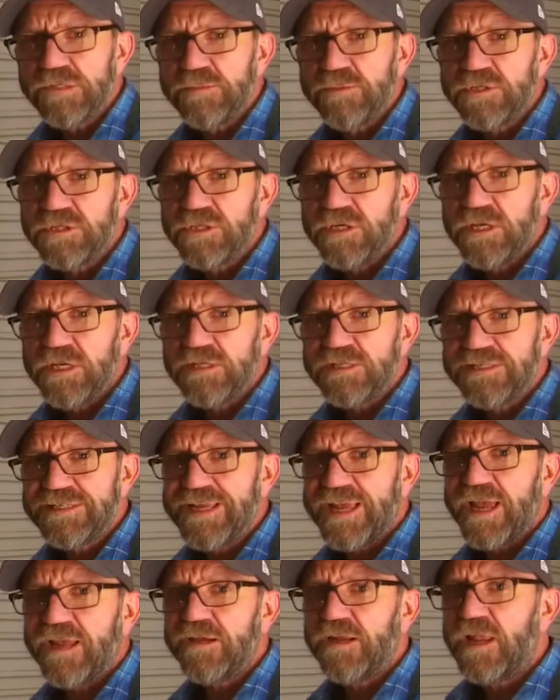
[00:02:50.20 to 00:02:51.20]
the machine,
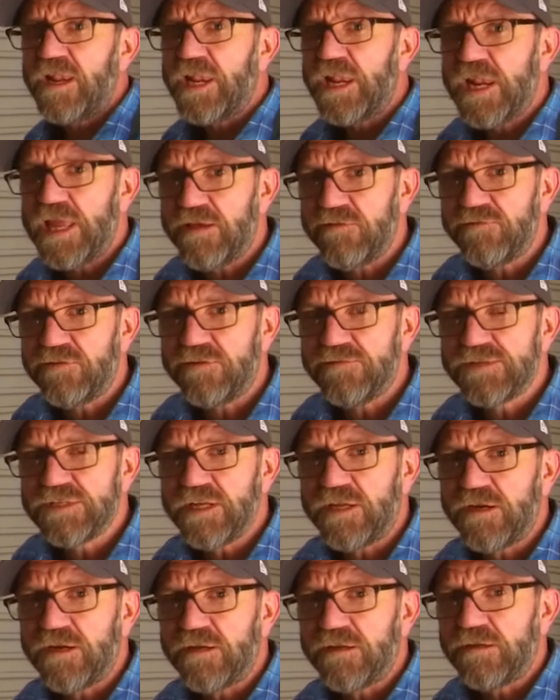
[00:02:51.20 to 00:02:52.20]
stand left of
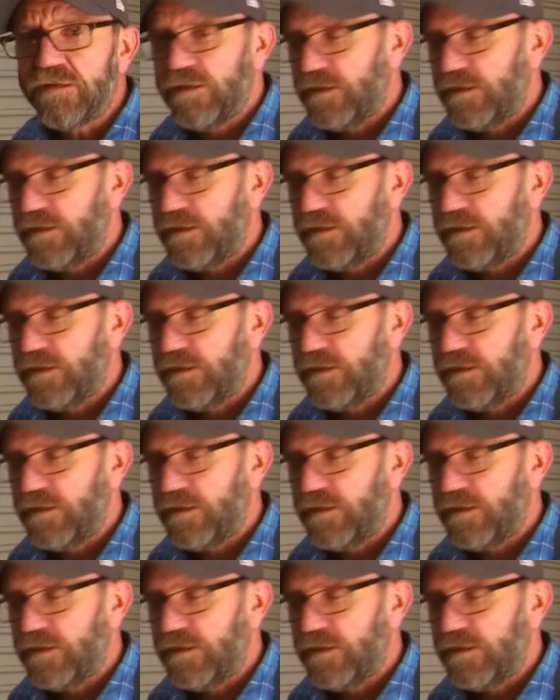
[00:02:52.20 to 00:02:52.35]
center.